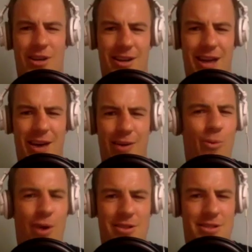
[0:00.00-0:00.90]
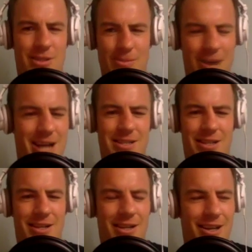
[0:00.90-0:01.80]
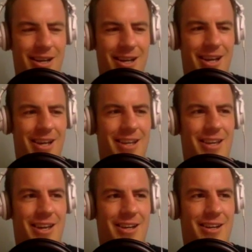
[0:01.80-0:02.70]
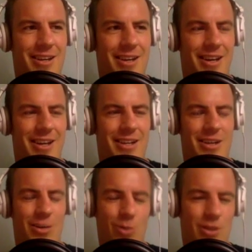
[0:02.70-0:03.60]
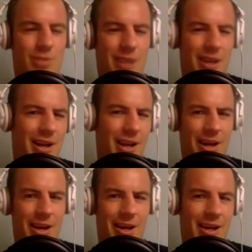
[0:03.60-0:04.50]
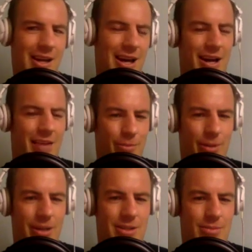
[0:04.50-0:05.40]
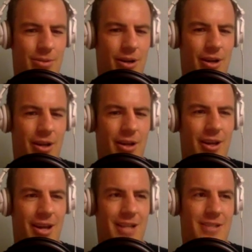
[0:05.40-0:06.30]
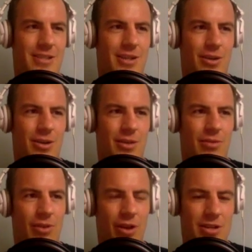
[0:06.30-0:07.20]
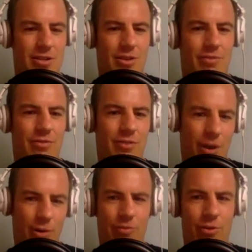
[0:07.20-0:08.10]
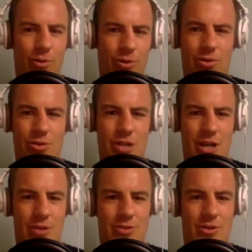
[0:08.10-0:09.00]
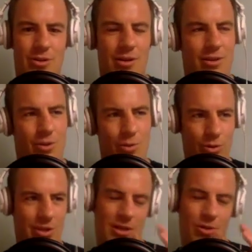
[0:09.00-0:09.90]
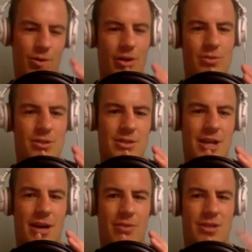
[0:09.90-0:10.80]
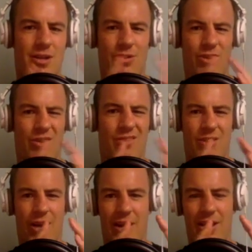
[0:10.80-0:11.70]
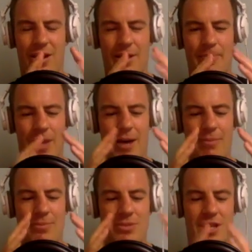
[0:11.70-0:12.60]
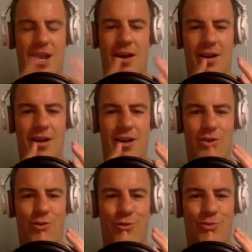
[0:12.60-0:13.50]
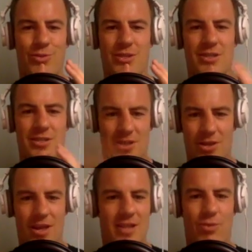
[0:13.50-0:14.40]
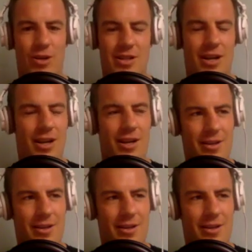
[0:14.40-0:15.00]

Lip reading: and how it works is amazing. Yet, in order to be clear, it can't have a blood supply, and so it relies on a flow of fluid through channels through all these little cells that are like set out in a uniform distance. So that's why it's clear.